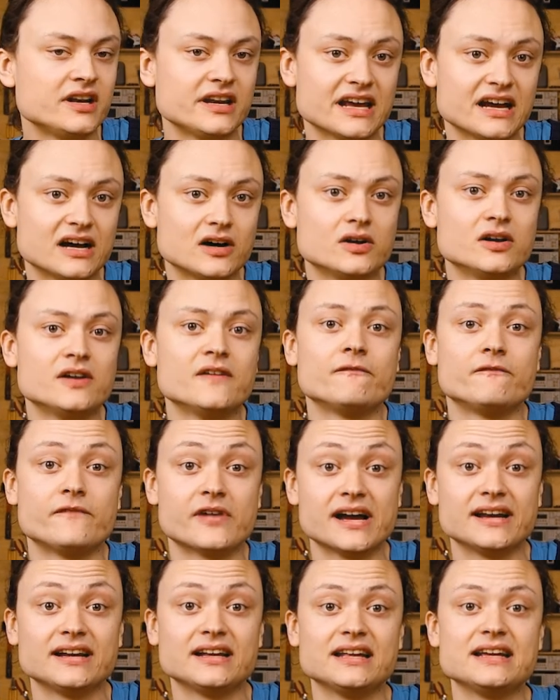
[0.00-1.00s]
Now,
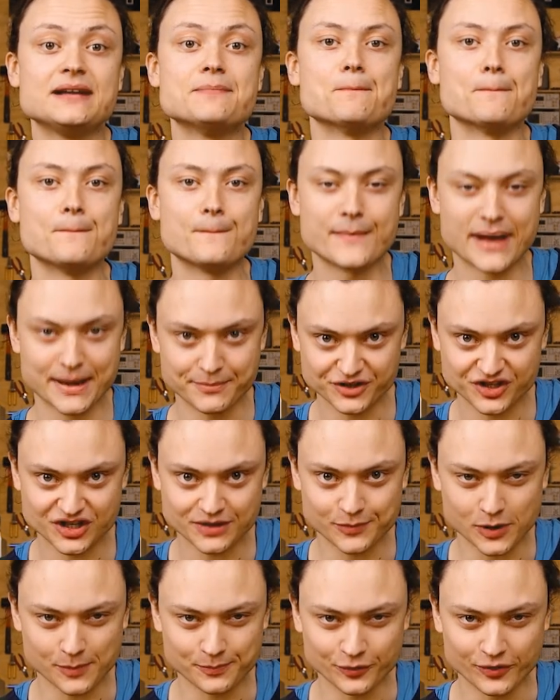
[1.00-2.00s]
finally,
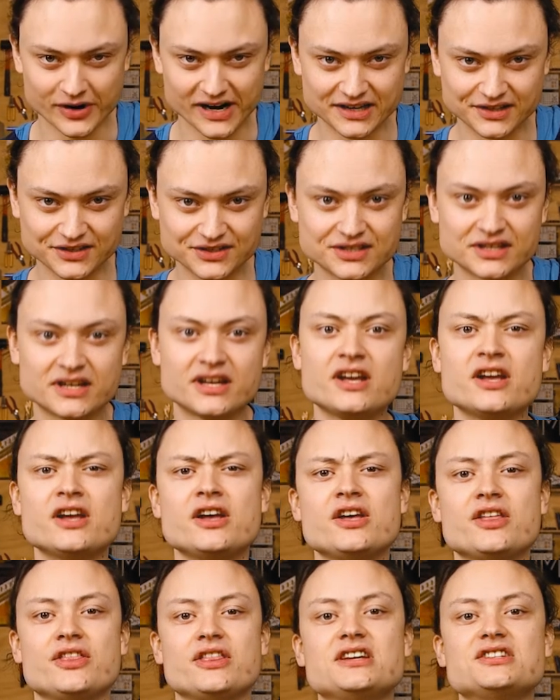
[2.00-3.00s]
membership operators.
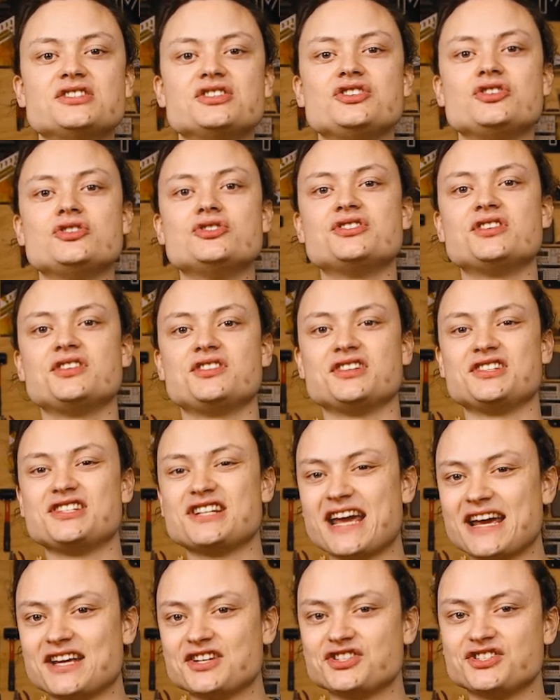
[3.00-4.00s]
These are used as a
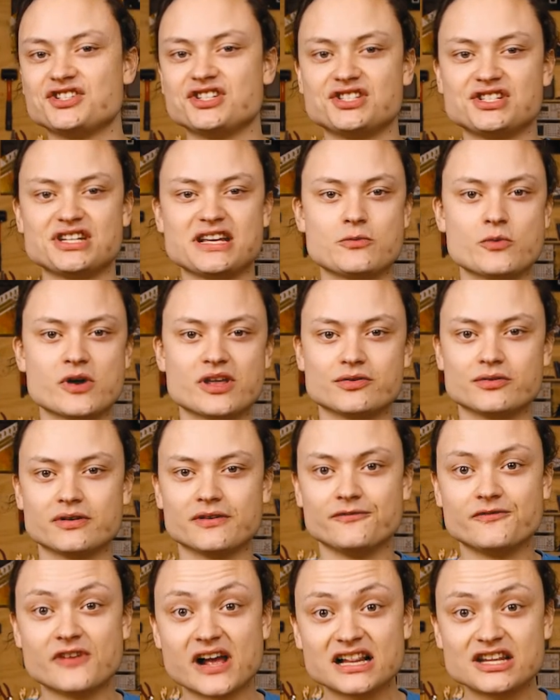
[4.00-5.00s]
test to see whether
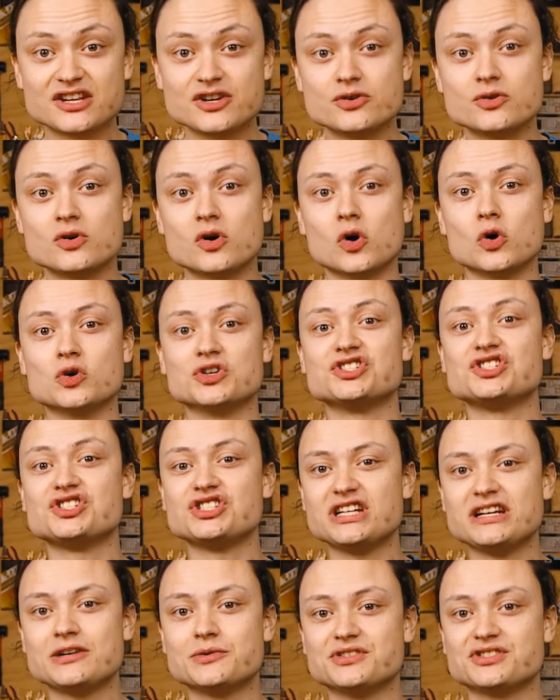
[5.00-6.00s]
a value or a
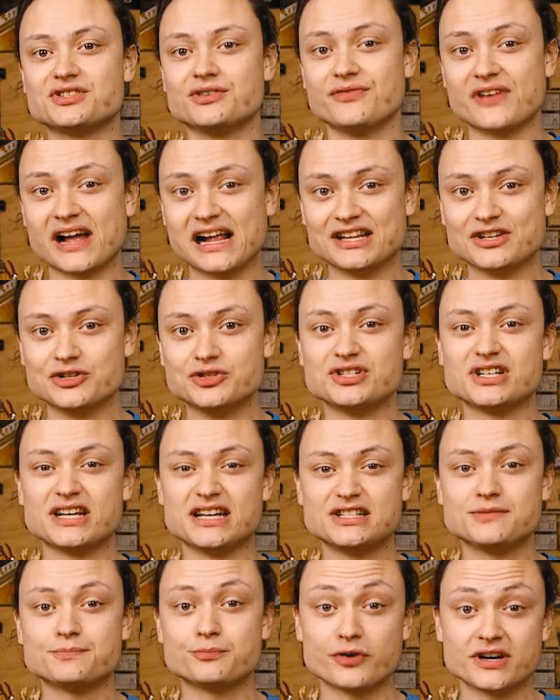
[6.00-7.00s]
sequence of values
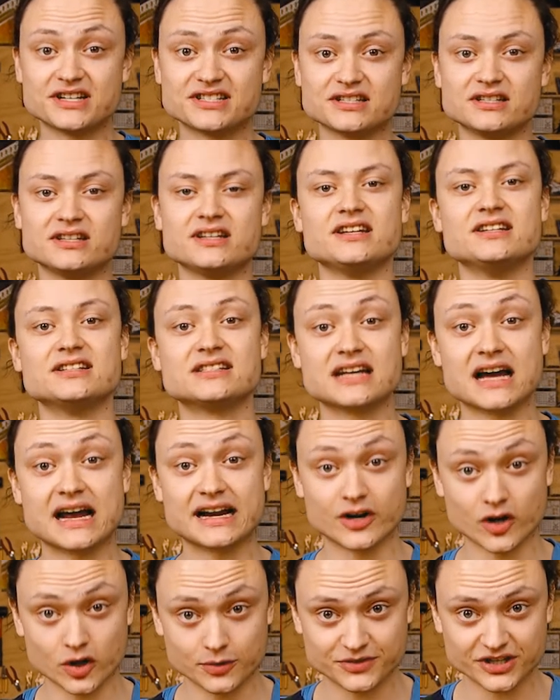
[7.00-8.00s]
is present inside
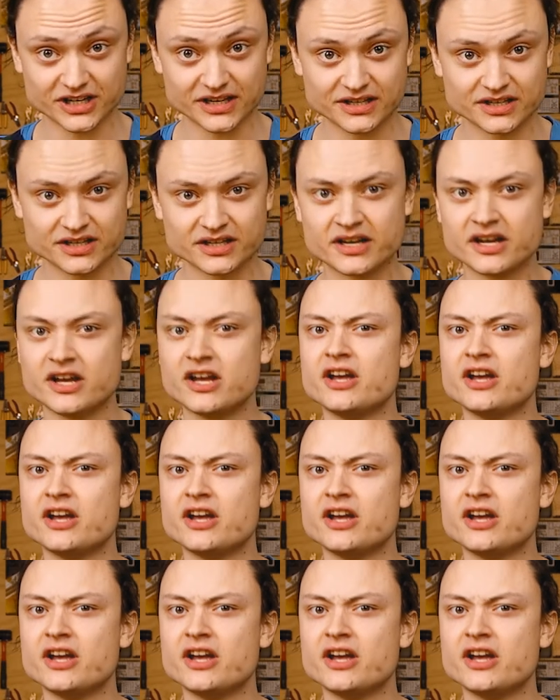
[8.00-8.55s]
an object.